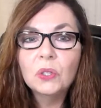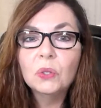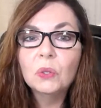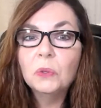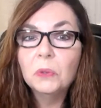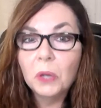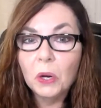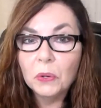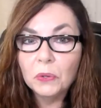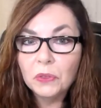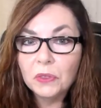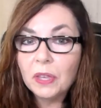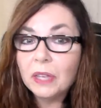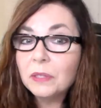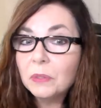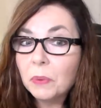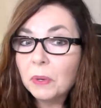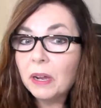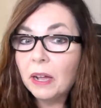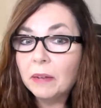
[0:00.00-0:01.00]
growth
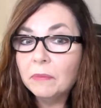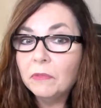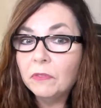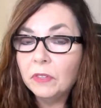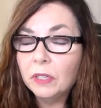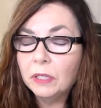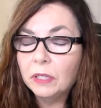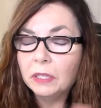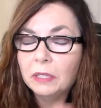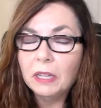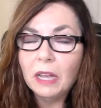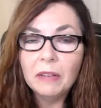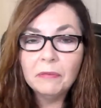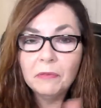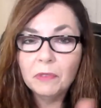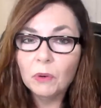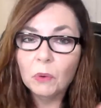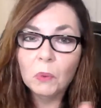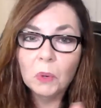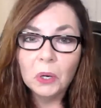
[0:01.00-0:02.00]
that's what i'm feeling not
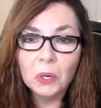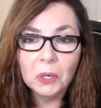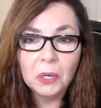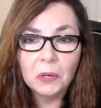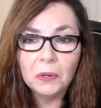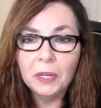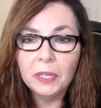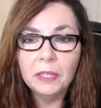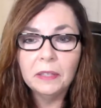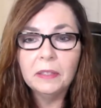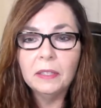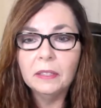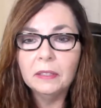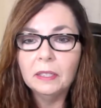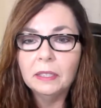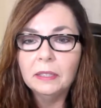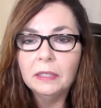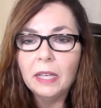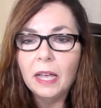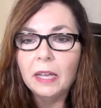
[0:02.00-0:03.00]
for work or anything
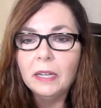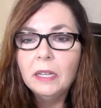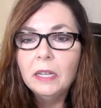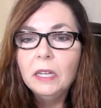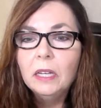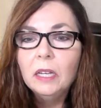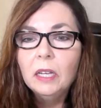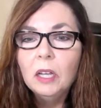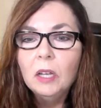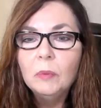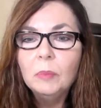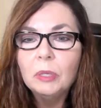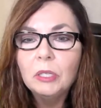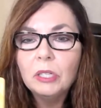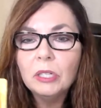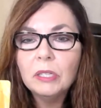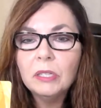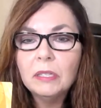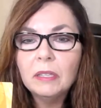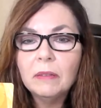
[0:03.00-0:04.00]
like that but
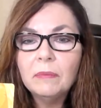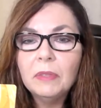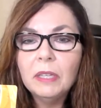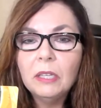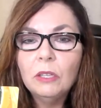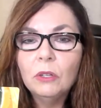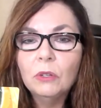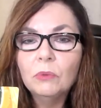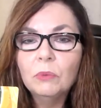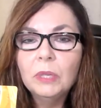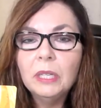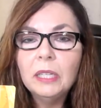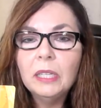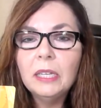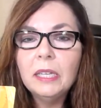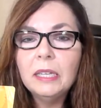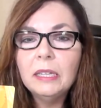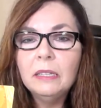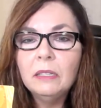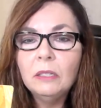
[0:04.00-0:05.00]
just something you're
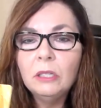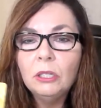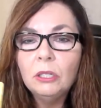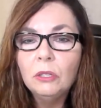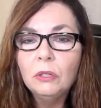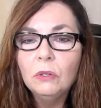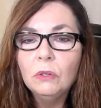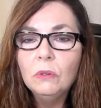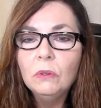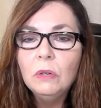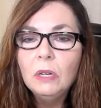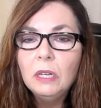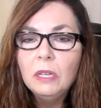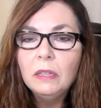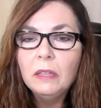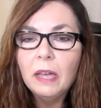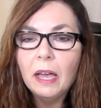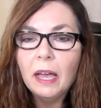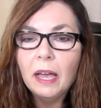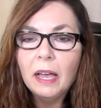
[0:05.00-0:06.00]
really into
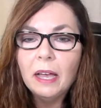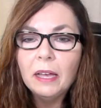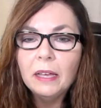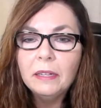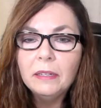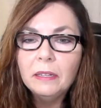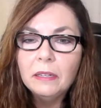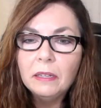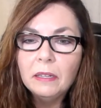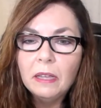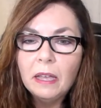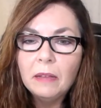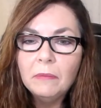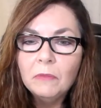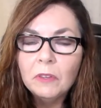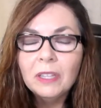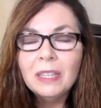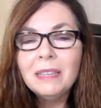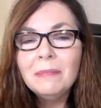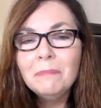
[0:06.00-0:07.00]
that and
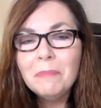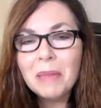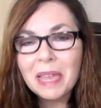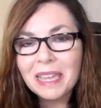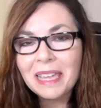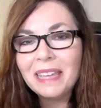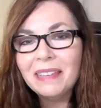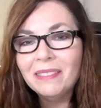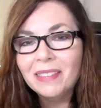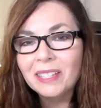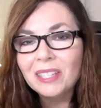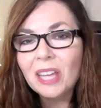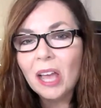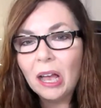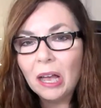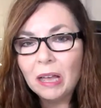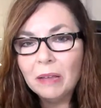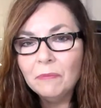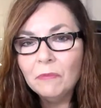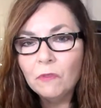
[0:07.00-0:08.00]
really making the
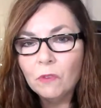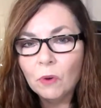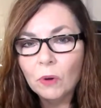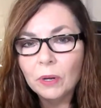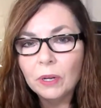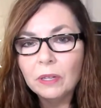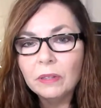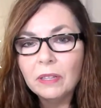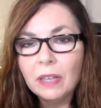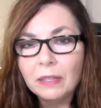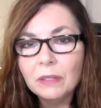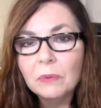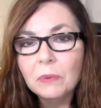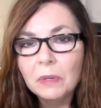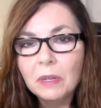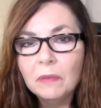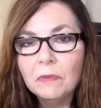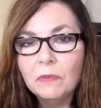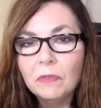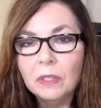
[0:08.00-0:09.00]
time for it that's what
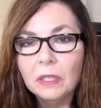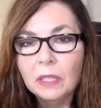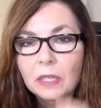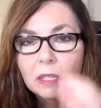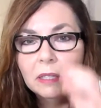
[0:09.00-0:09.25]
i'm feeling